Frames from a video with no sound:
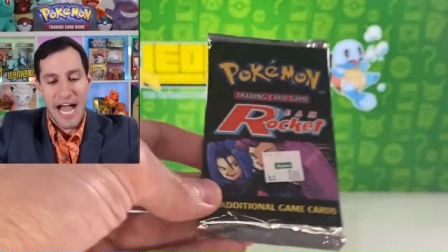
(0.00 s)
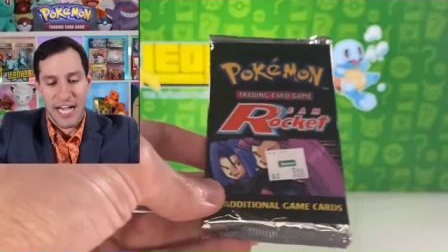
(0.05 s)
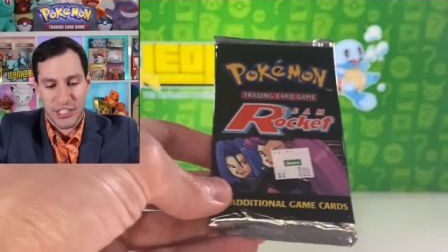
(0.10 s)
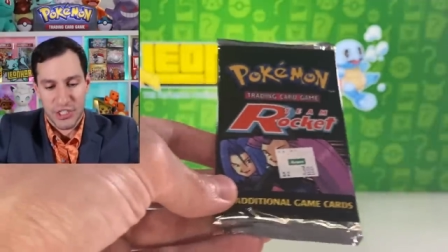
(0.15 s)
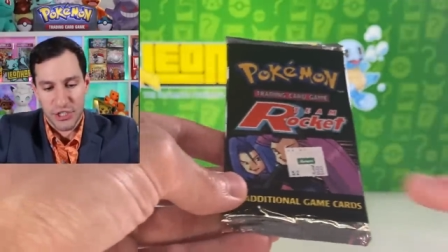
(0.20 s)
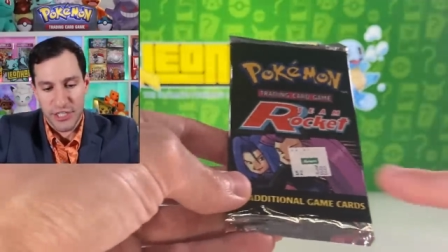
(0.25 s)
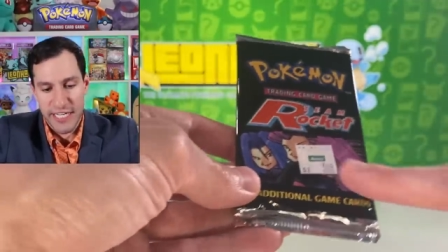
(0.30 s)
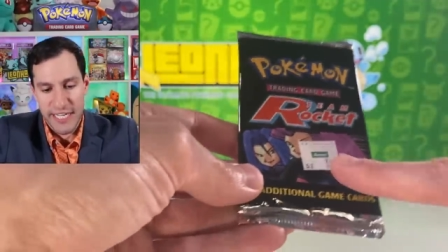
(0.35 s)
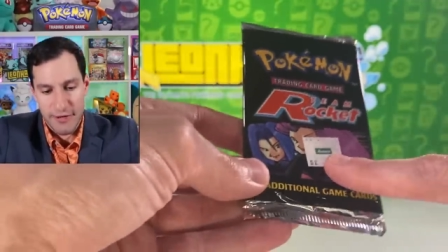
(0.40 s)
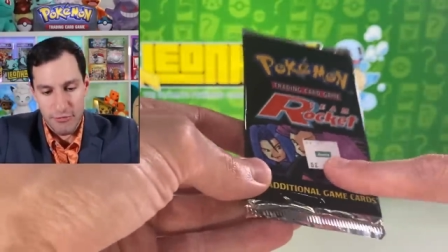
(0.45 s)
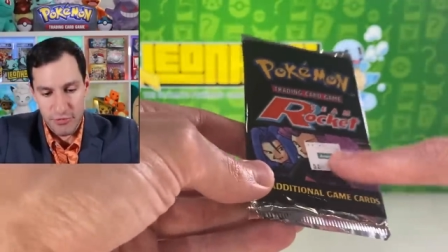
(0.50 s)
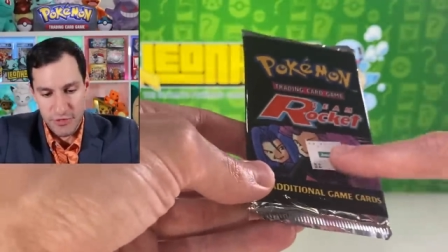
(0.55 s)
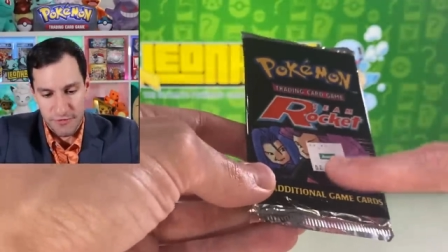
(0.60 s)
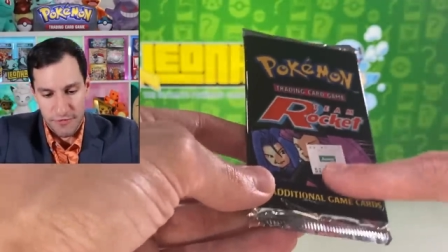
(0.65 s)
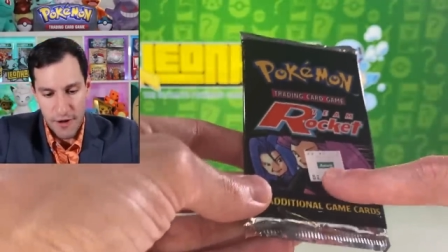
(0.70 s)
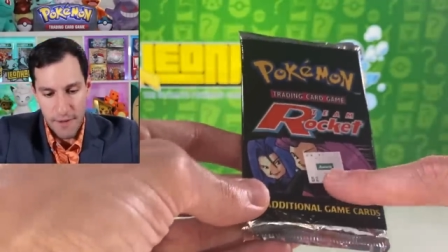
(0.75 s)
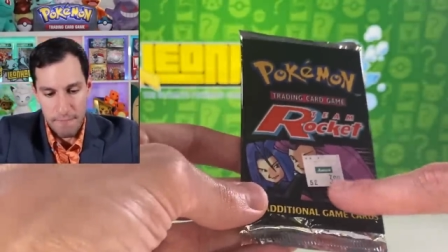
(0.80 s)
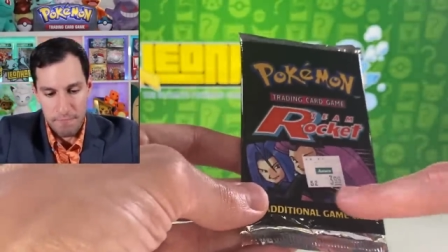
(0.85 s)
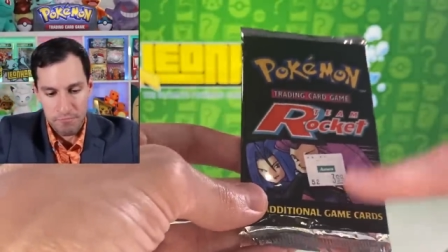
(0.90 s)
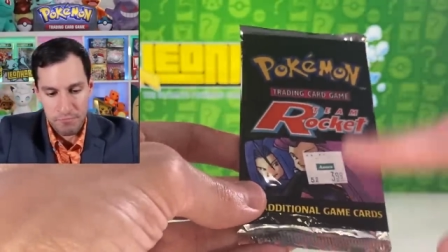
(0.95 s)
Actually, it was
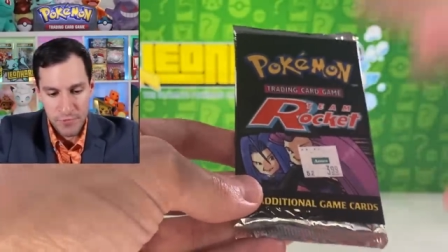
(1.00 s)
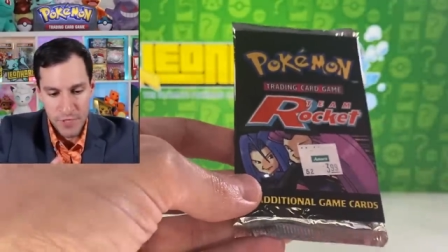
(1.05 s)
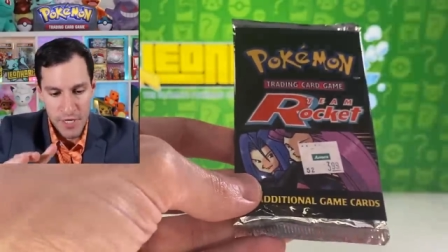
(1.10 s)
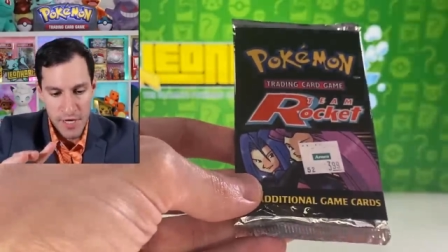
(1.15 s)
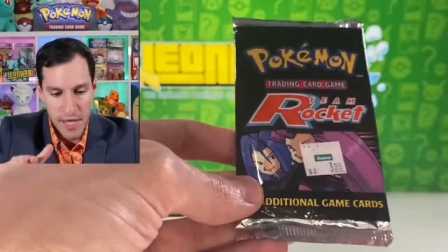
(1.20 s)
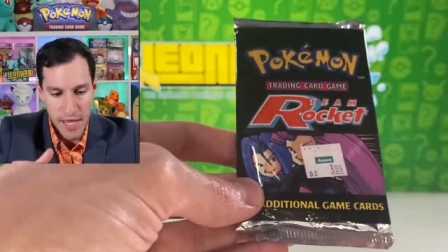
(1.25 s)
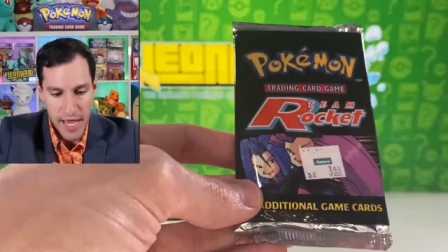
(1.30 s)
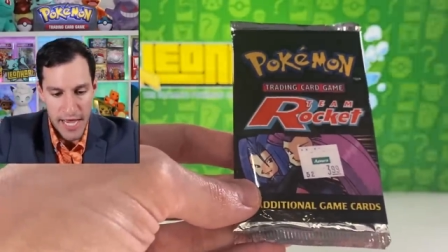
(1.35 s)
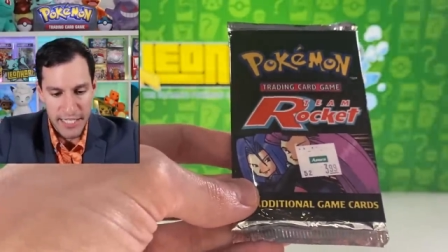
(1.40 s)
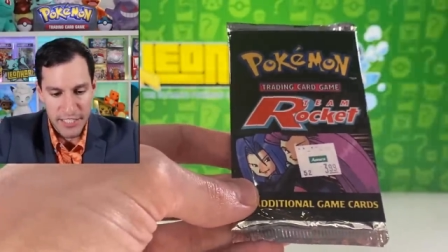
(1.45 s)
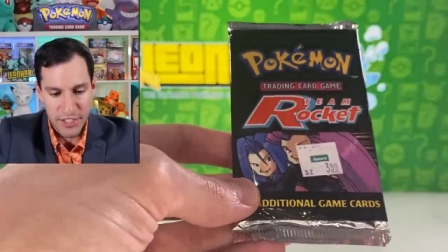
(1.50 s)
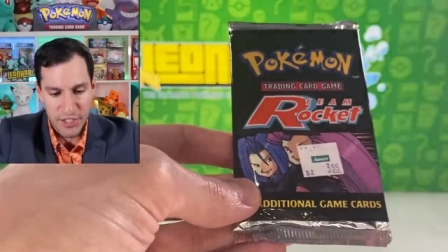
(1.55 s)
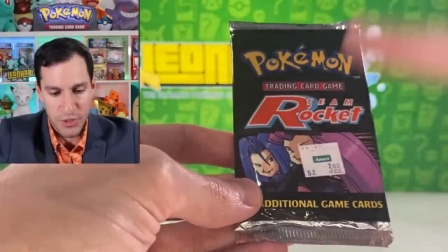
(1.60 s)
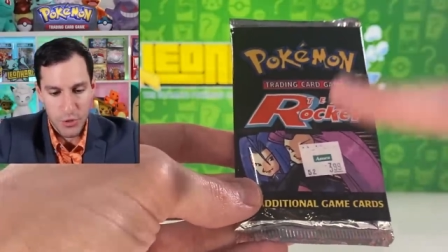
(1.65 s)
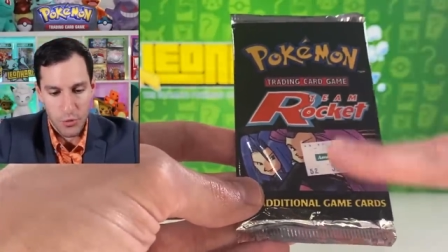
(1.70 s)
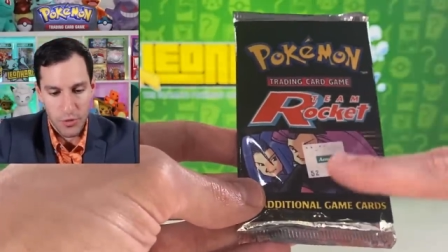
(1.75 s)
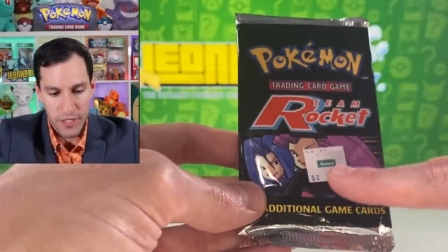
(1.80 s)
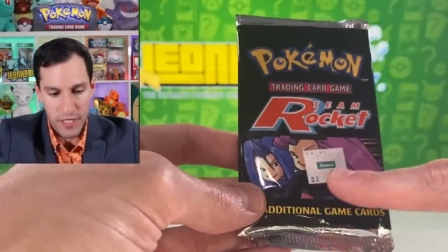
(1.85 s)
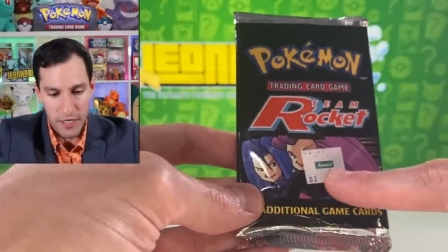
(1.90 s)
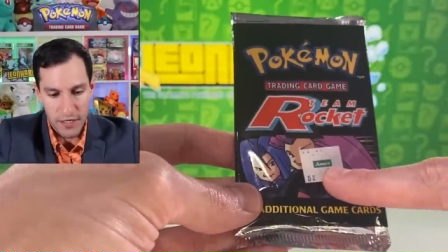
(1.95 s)
from a
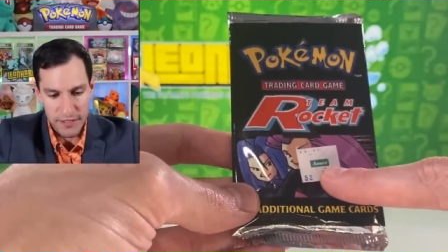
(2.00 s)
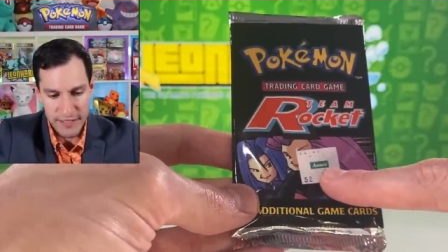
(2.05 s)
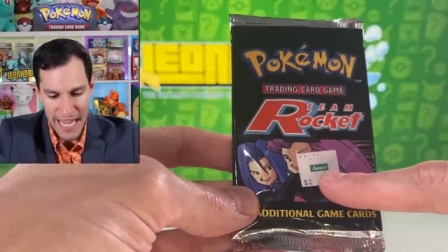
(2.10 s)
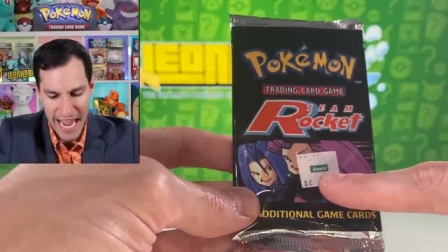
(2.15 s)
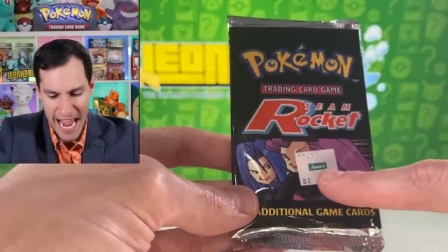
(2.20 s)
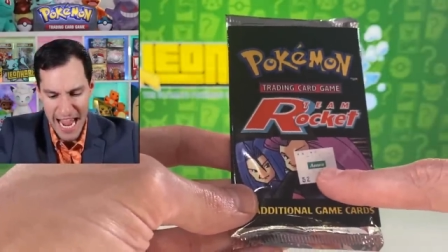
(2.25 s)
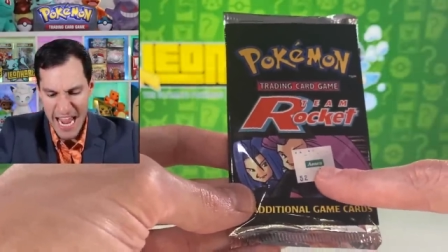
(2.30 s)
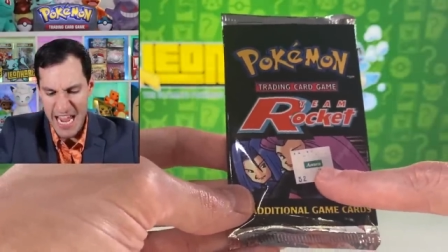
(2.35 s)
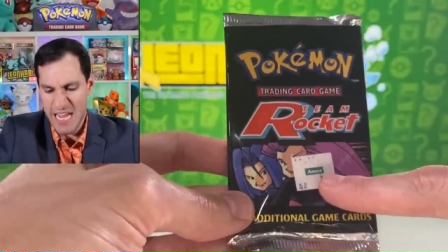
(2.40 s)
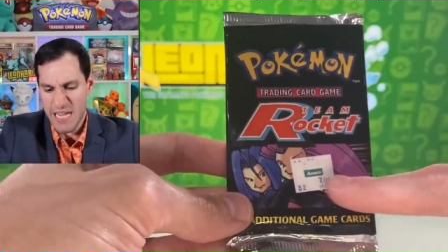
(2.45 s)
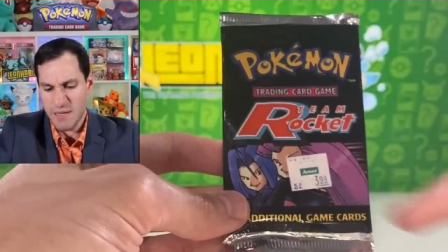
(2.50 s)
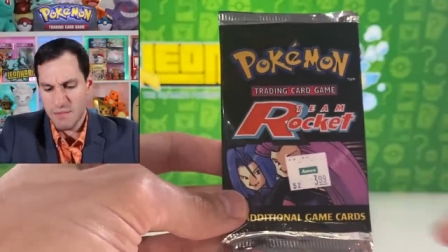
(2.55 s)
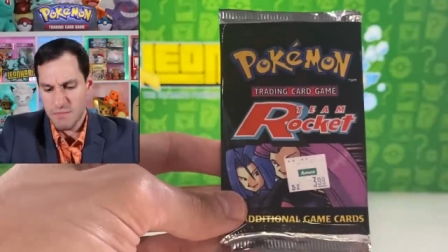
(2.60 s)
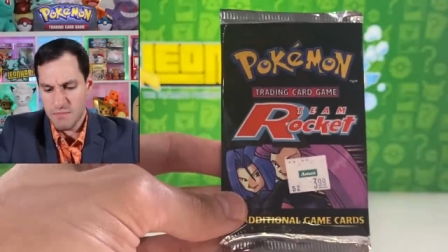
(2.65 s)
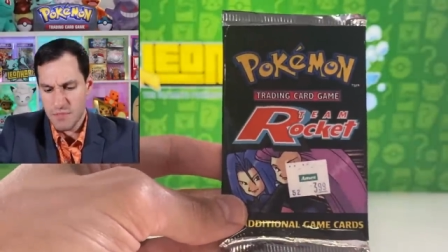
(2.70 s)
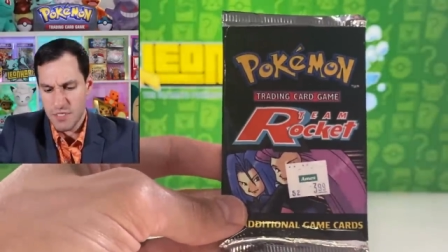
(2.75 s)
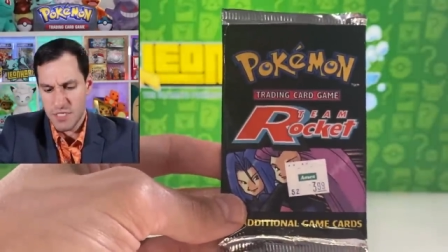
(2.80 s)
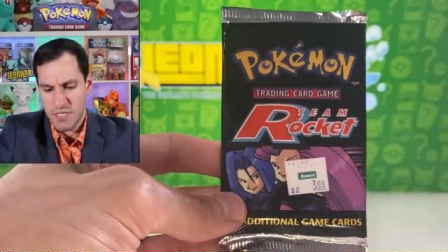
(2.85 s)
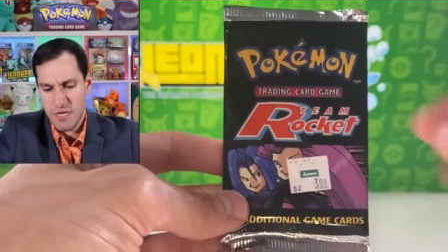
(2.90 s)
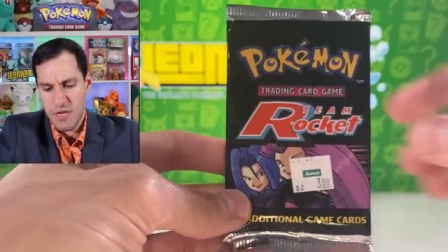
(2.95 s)
store called
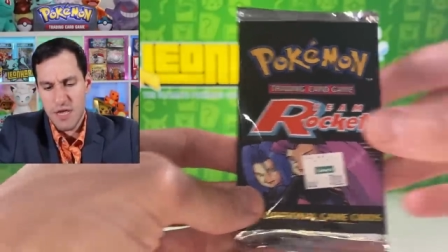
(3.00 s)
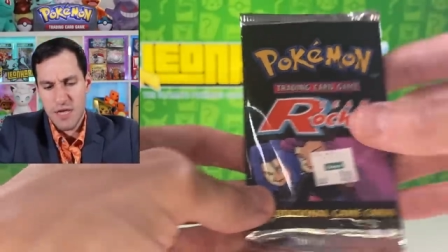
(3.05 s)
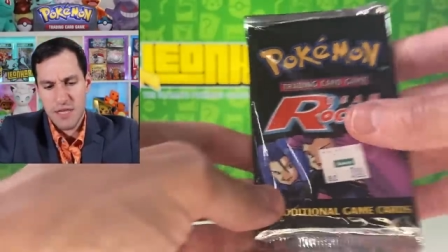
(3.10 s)
Ames